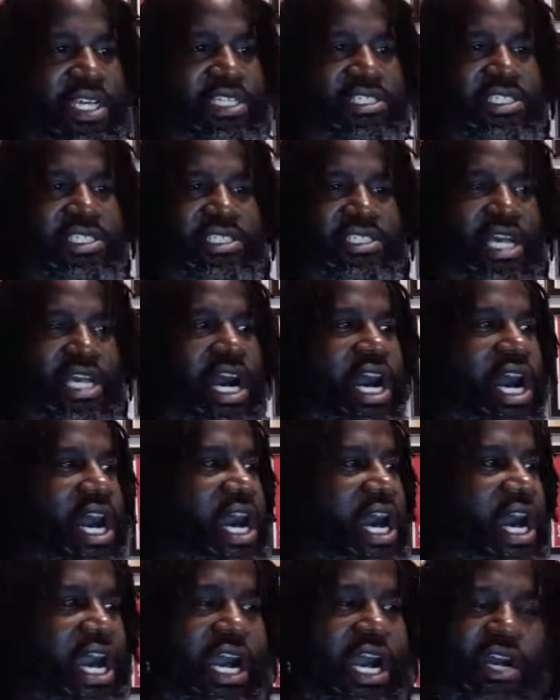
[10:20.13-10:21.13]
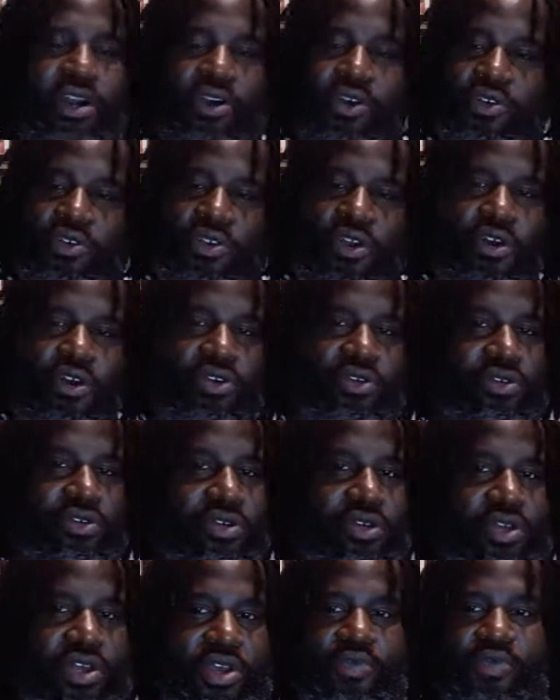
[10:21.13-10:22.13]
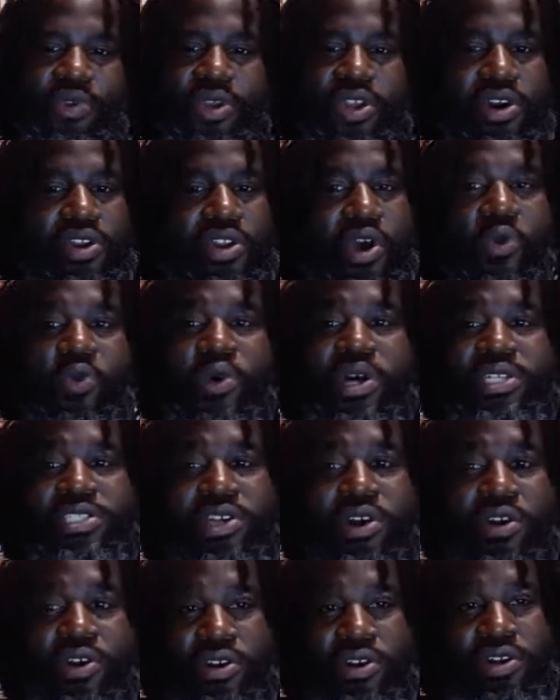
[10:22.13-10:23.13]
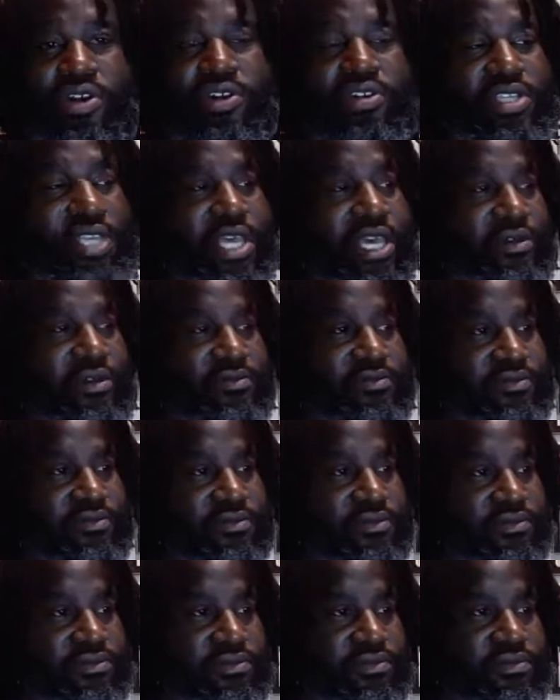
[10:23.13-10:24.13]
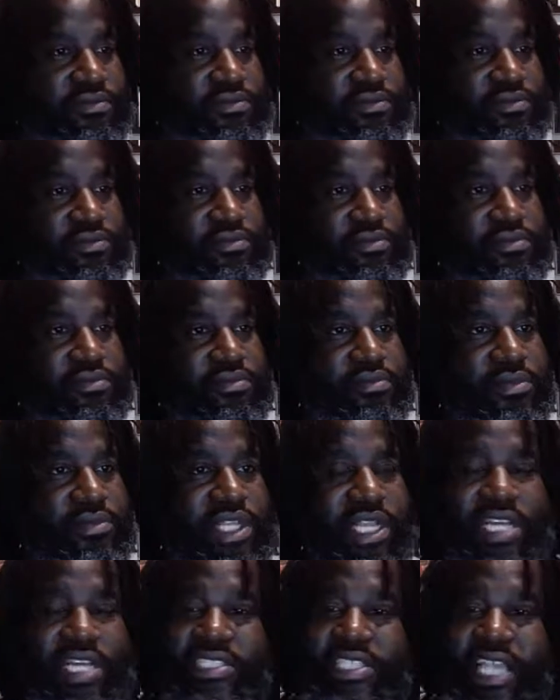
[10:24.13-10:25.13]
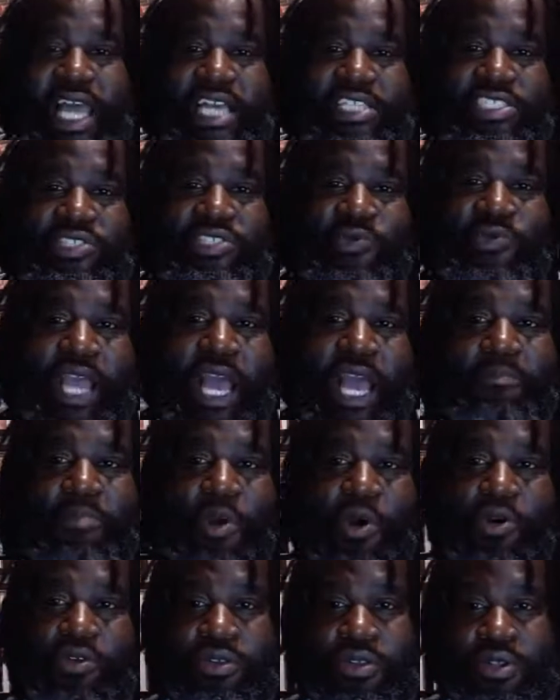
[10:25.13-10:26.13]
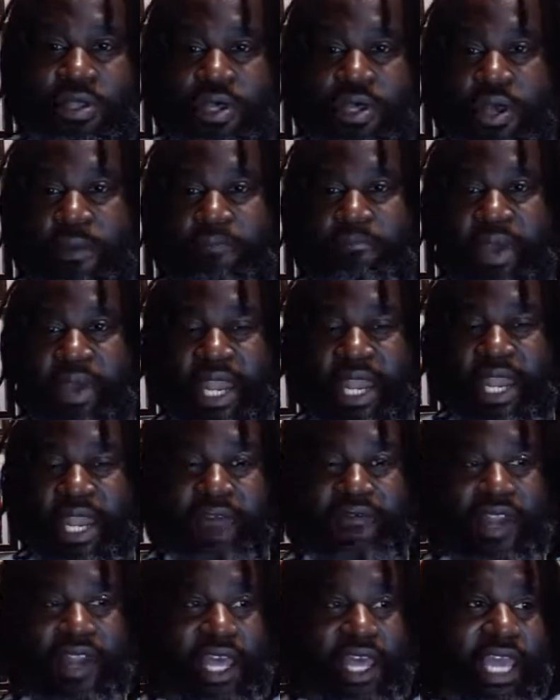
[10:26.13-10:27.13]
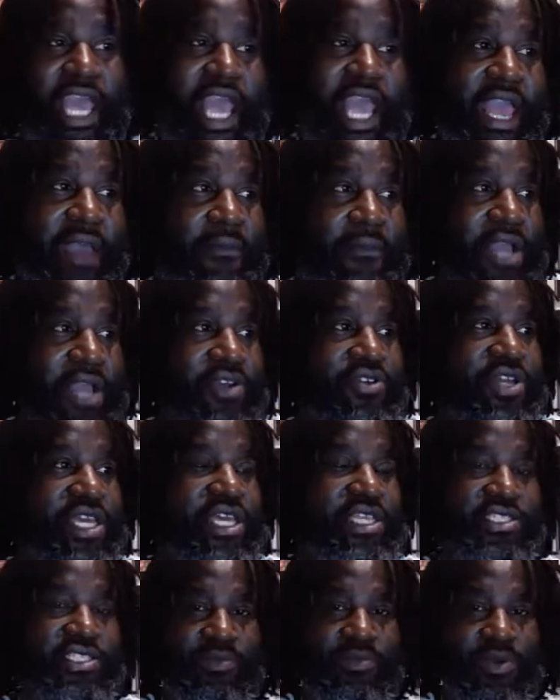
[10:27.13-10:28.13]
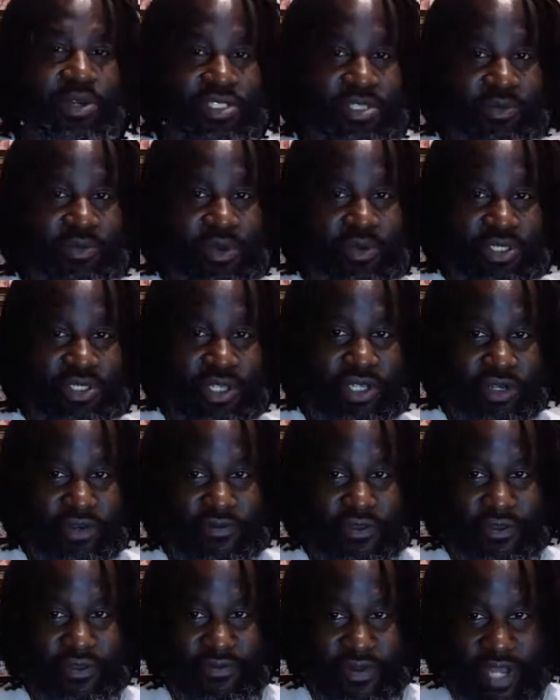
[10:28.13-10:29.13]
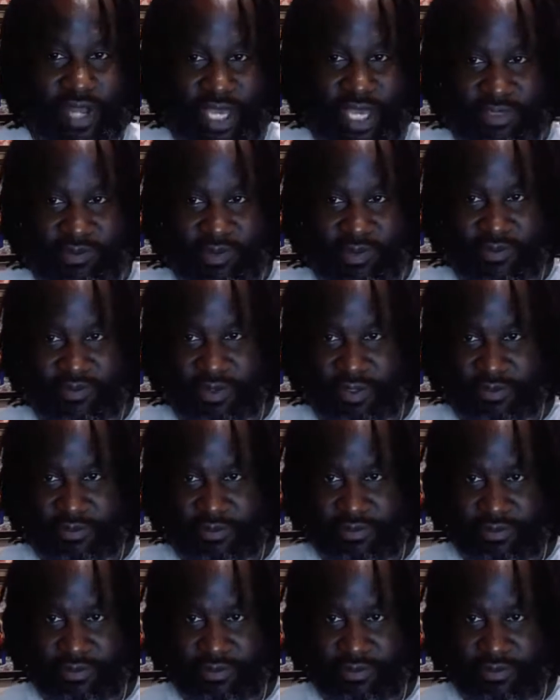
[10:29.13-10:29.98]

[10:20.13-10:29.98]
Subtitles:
They should have said, hold on. We don't know what's going on yet. Because last year we got both Ben Affleck and Michael Keaton supposed to be returning for the Flash movie.